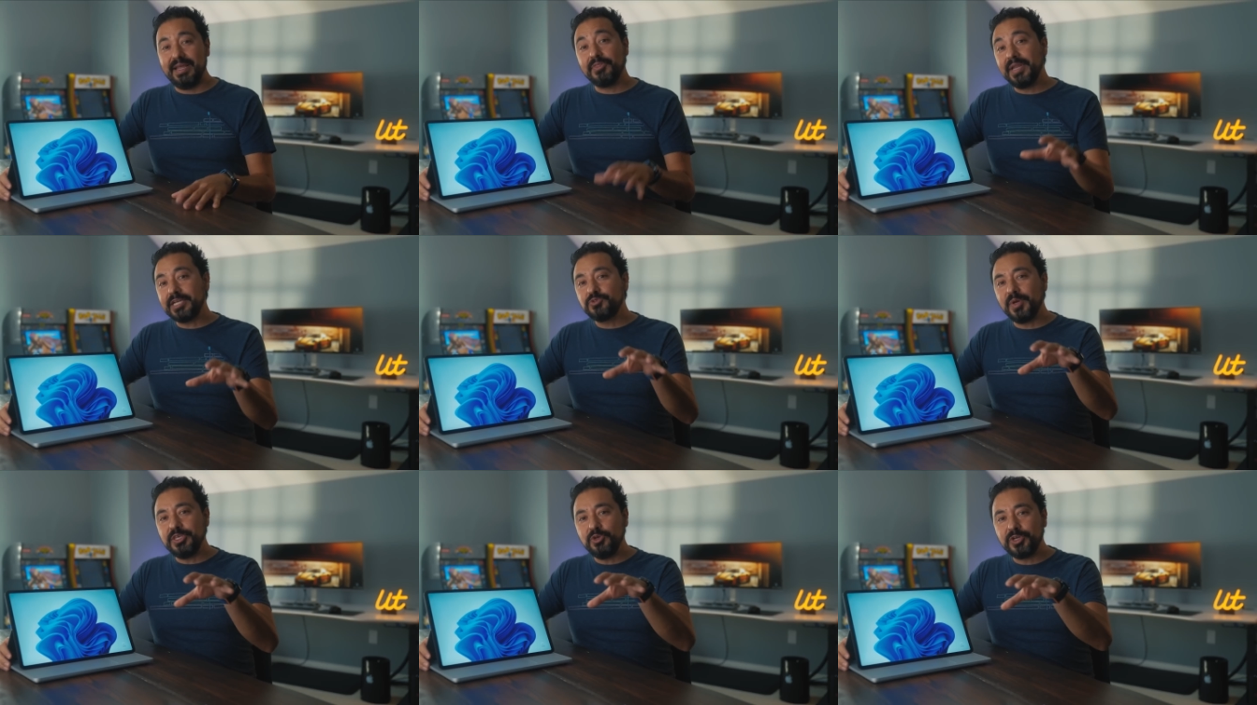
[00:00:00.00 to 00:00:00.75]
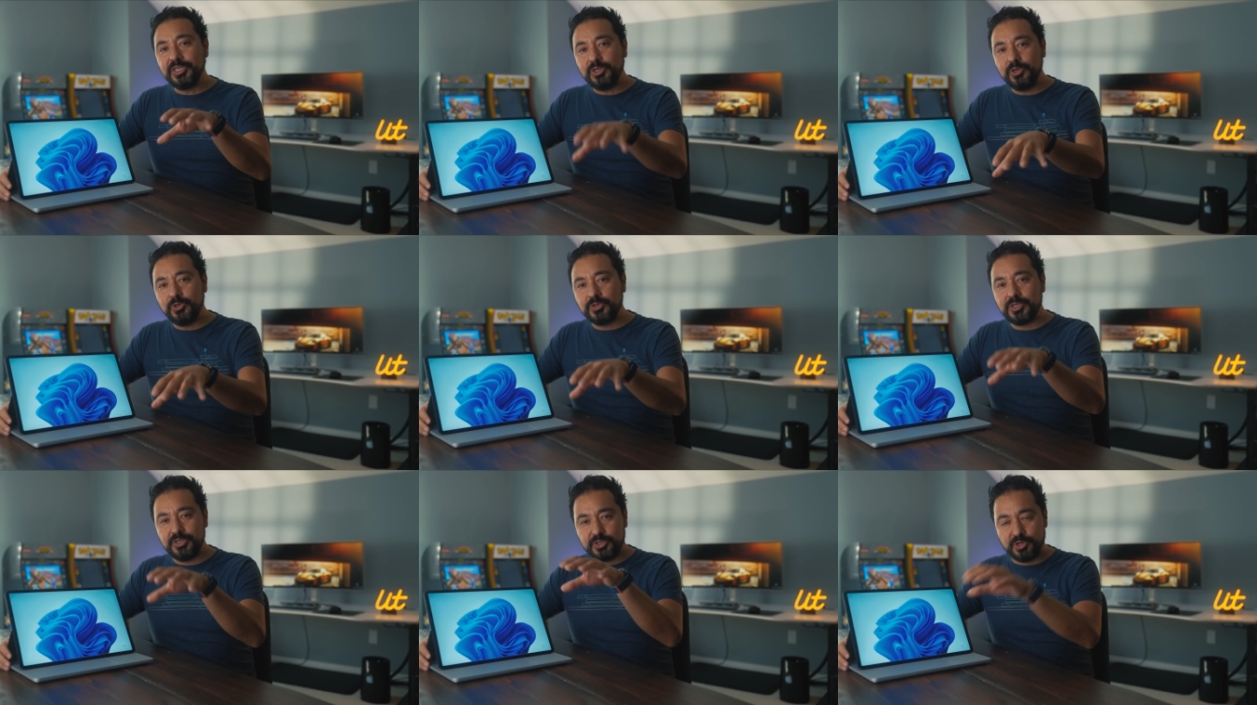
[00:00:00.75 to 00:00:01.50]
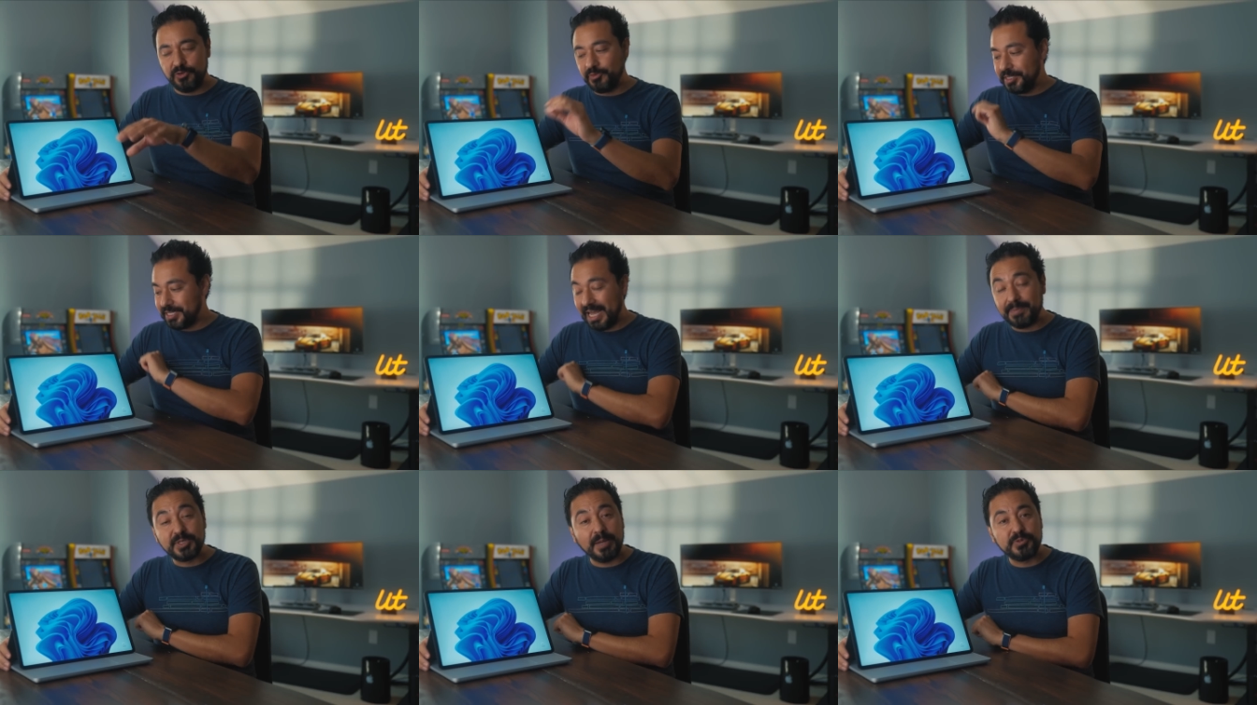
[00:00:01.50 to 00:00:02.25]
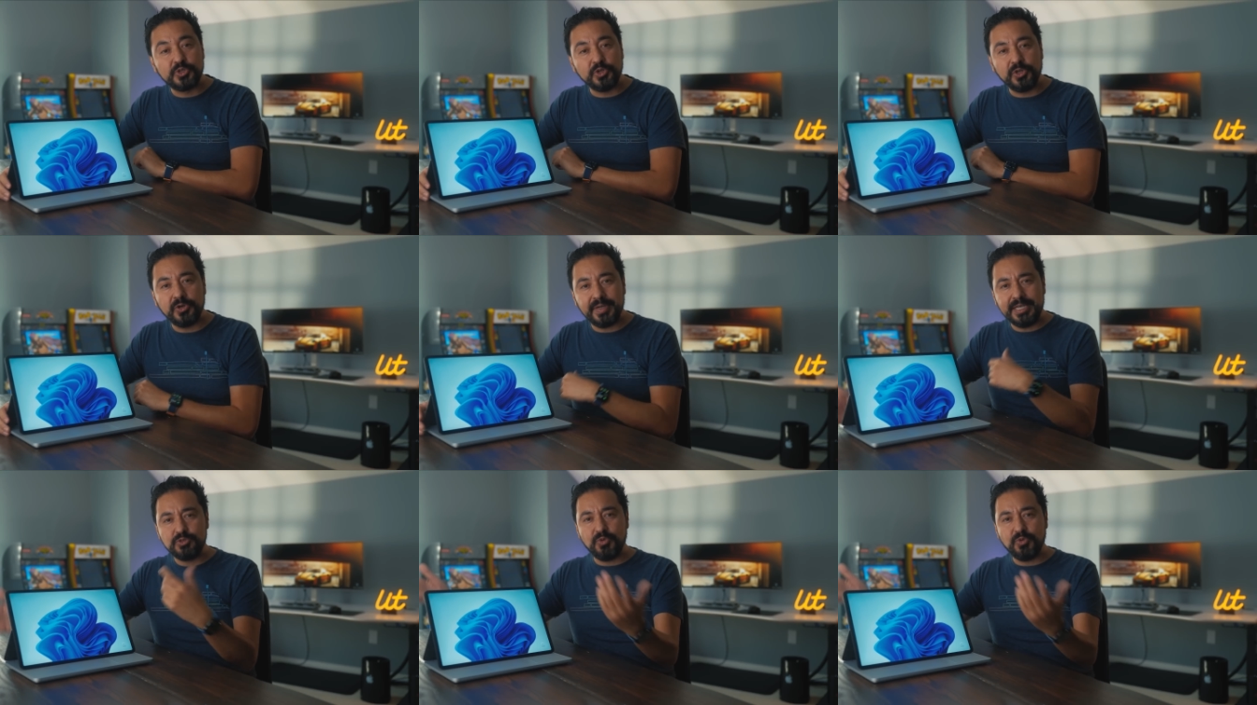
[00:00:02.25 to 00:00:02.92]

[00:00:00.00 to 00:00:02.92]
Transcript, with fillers: Now, the next way you can use Surface Laptop Studio is